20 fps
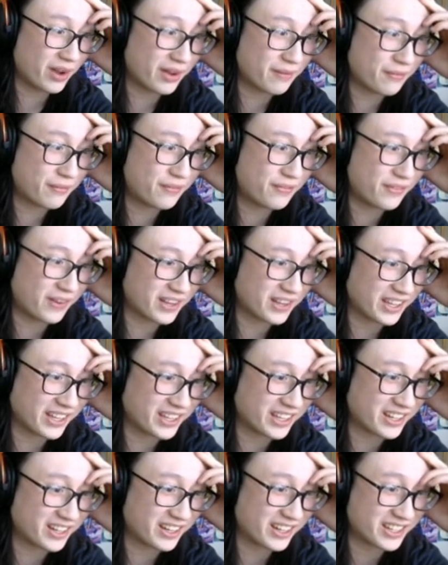I being punished for
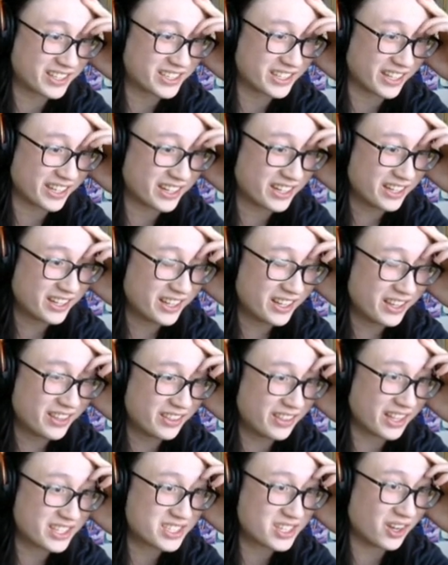not opening
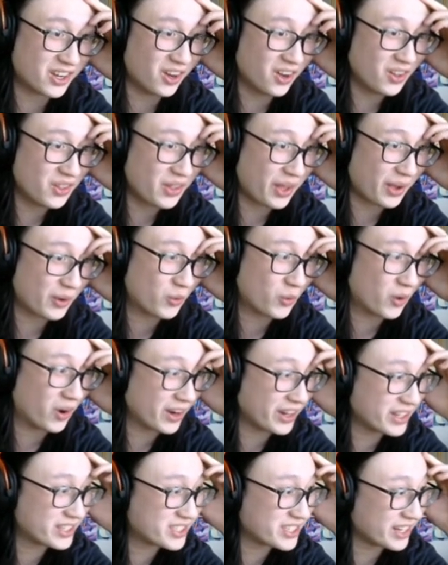perfectly? I can
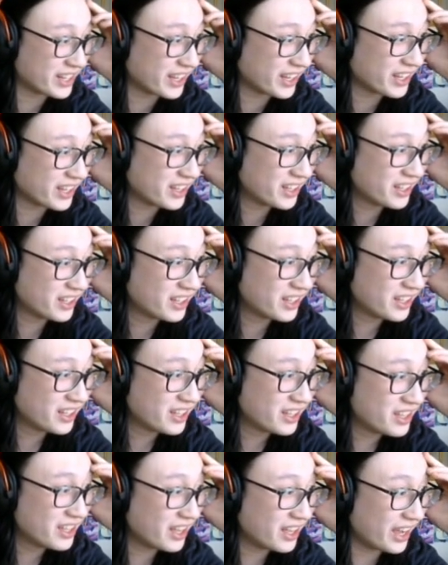understand for losing for
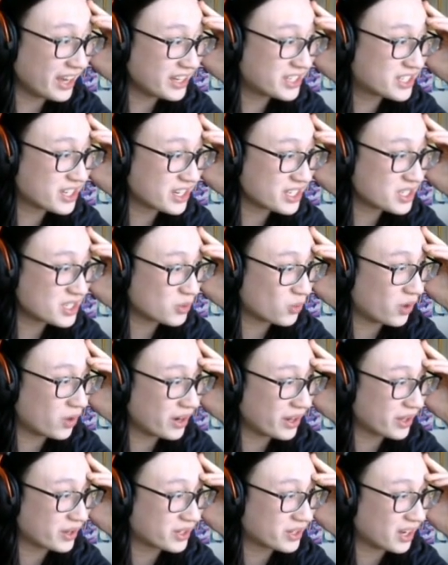misplays, which I
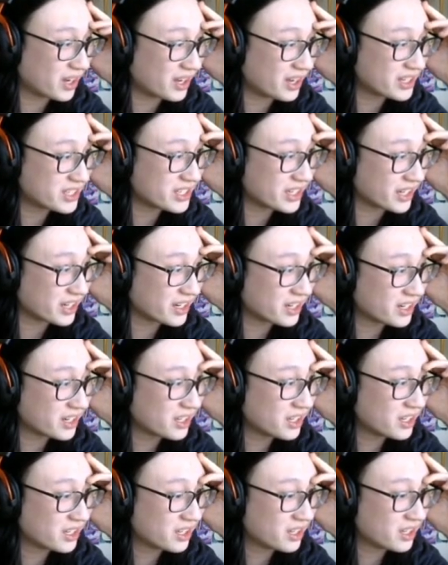definitely didn't do by forgetting to